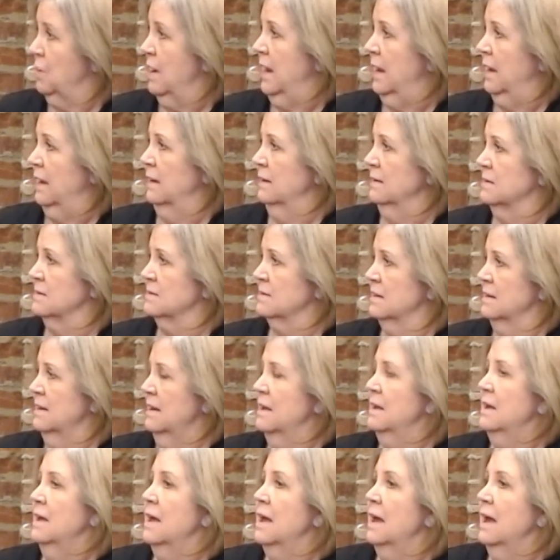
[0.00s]
traits,
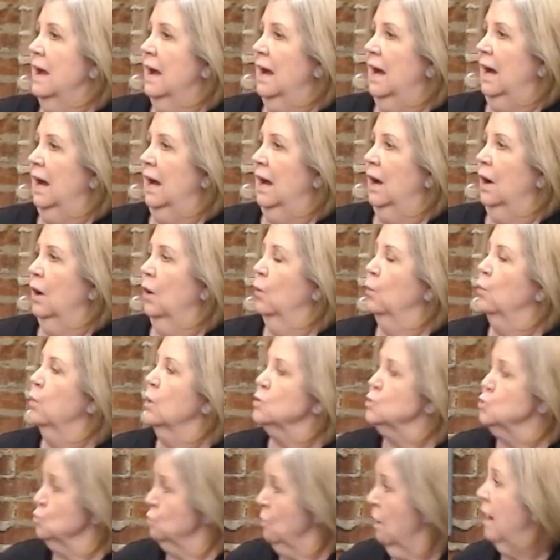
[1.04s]

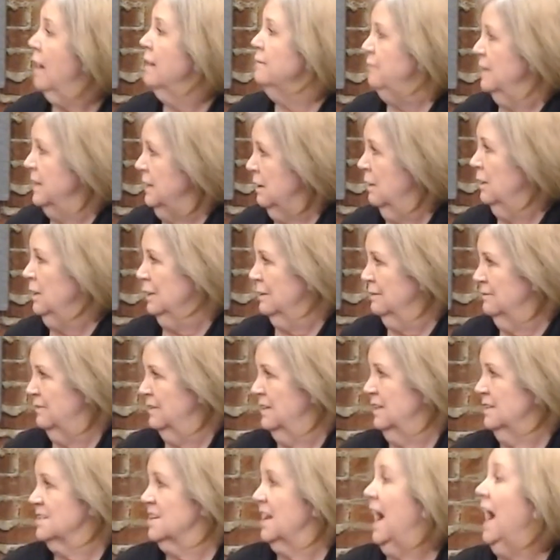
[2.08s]
were driving all
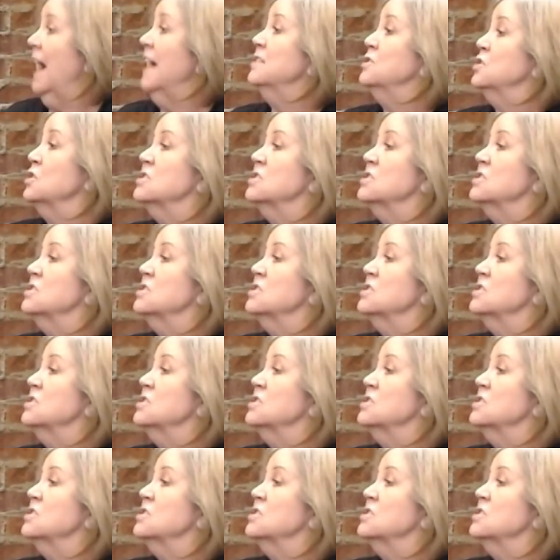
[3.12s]
of this.